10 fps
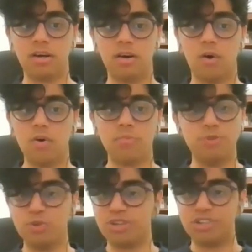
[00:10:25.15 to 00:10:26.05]
Or
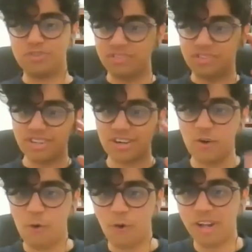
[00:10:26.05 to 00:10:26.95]
you can just
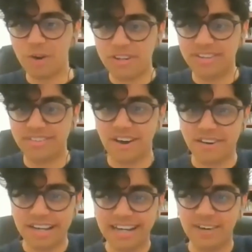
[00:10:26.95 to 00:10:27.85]
go all out in the
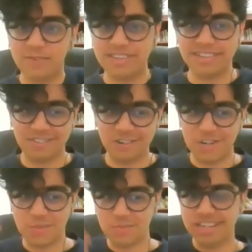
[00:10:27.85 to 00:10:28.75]
starting with 16
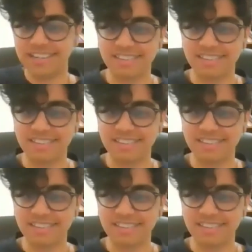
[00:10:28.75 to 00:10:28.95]
GB.